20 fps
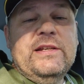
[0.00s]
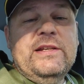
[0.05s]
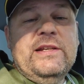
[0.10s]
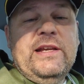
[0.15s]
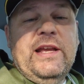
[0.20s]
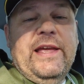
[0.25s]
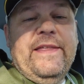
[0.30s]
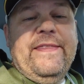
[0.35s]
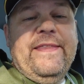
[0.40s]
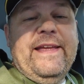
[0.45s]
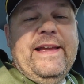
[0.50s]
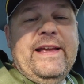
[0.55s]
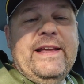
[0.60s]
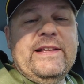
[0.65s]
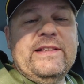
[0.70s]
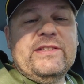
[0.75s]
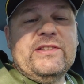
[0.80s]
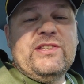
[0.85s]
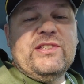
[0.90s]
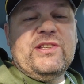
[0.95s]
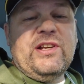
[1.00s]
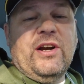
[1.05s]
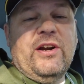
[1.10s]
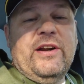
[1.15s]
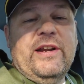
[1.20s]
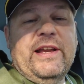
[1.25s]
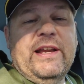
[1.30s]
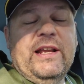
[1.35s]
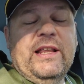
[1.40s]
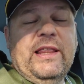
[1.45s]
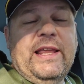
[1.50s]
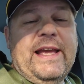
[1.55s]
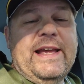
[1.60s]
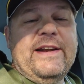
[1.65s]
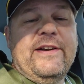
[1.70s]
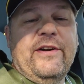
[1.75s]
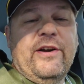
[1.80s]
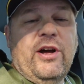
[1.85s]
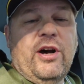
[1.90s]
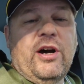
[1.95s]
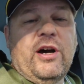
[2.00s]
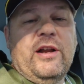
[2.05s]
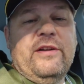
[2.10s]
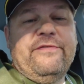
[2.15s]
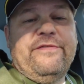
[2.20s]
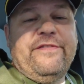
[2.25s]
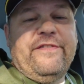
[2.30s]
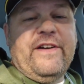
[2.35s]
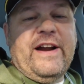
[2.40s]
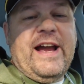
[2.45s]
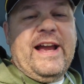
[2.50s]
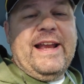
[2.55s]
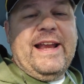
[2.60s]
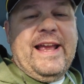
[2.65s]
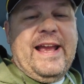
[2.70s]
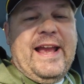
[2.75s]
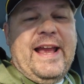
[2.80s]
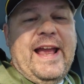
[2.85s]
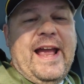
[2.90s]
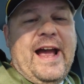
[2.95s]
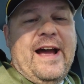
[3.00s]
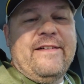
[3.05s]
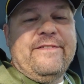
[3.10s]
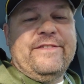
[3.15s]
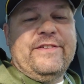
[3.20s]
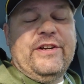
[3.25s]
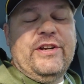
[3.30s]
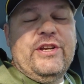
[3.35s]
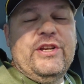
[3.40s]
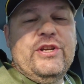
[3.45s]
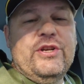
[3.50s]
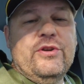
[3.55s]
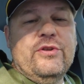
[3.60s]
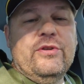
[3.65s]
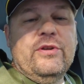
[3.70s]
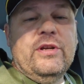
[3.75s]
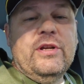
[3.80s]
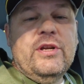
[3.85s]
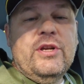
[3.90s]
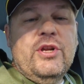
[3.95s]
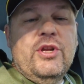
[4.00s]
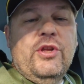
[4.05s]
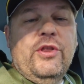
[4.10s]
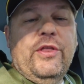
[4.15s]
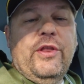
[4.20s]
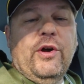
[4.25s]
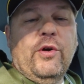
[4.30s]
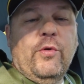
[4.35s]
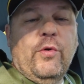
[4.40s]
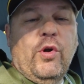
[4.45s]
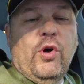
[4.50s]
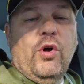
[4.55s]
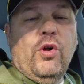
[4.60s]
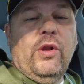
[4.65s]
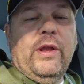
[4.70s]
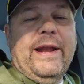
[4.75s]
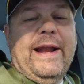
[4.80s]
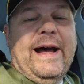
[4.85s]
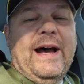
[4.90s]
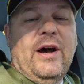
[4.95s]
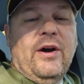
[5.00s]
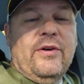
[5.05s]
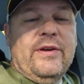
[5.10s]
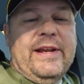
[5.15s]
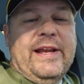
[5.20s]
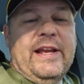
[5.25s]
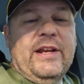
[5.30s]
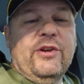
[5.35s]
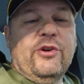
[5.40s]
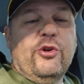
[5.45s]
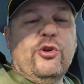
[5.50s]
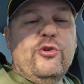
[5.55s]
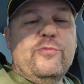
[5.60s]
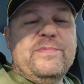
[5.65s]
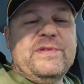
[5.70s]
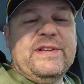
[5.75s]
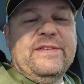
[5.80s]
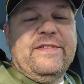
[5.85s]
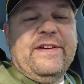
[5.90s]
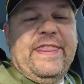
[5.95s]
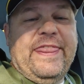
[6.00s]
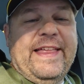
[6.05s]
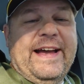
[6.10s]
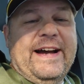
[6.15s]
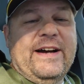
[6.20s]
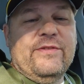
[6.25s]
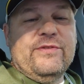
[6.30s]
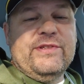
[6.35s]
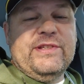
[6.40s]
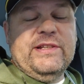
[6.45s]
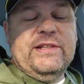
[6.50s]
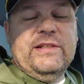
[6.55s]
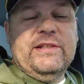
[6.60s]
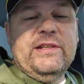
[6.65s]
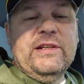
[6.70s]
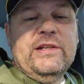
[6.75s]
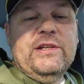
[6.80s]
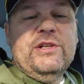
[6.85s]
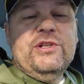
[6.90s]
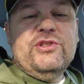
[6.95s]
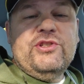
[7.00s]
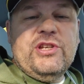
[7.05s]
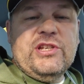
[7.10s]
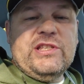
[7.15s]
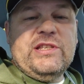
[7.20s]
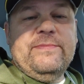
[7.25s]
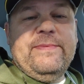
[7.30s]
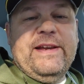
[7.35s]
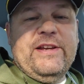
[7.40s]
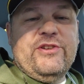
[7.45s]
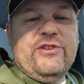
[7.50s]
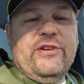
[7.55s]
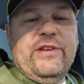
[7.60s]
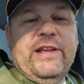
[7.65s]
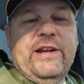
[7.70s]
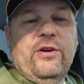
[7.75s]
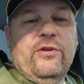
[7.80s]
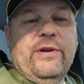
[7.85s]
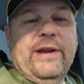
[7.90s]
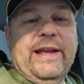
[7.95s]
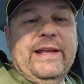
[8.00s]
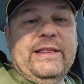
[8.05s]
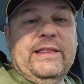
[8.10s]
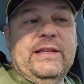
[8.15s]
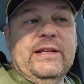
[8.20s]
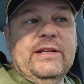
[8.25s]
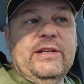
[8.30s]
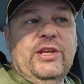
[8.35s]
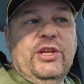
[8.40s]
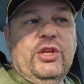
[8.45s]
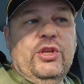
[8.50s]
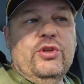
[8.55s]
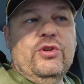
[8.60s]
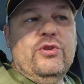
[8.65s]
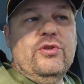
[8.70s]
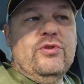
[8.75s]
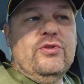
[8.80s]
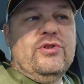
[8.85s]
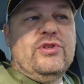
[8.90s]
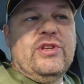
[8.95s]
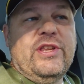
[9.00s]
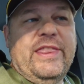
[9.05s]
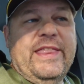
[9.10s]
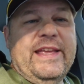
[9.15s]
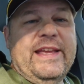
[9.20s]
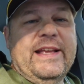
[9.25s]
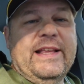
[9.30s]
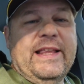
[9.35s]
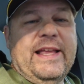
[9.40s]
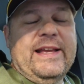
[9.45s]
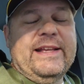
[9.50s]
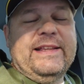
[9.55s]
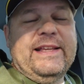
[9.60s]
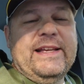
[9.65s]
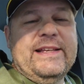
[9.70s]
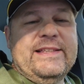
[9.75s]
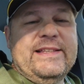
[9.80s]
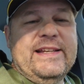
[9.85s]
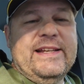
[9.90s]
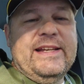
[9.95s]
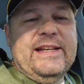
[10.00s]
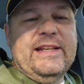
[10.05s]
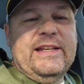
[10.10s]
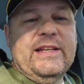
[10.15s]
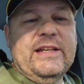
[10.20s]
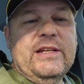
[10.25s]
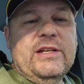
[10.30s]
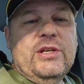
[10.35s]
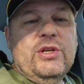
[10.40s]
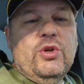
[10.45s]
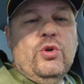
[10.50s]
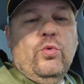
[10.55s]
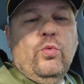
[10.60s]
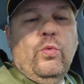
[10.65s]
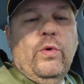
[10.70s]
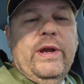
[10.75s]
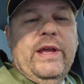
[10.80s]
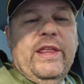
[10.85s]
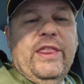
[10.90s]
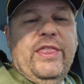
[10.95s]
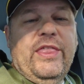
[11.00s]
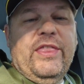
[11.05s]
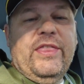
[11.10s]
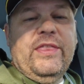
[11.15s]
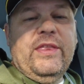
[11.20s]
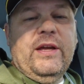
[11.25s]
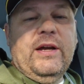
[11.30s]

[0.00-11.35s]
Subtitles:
and then starting later on Friday afternoon, they'll roll it out in groups of 1,000 just to make sure they don't get the huge thing like they did with